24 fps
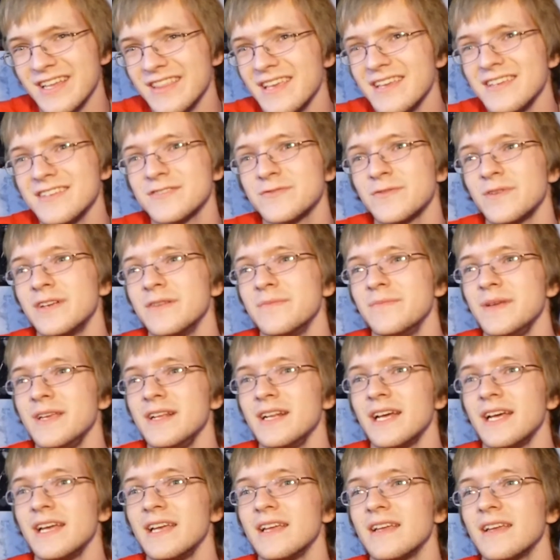And they just want to be
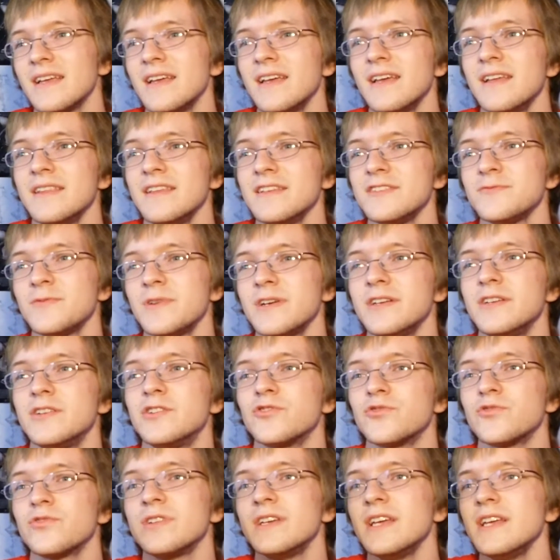like, they just want
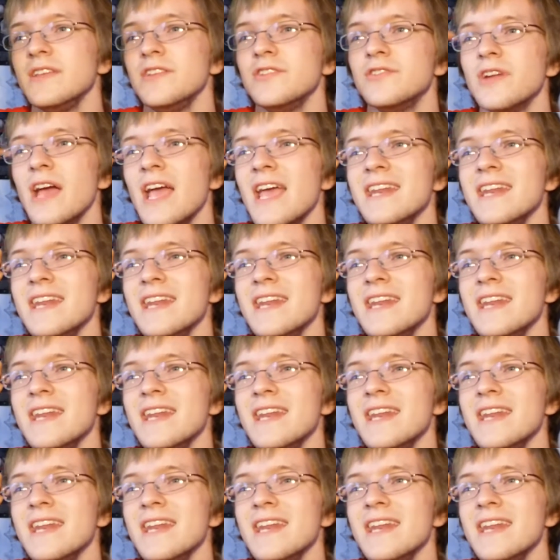to get you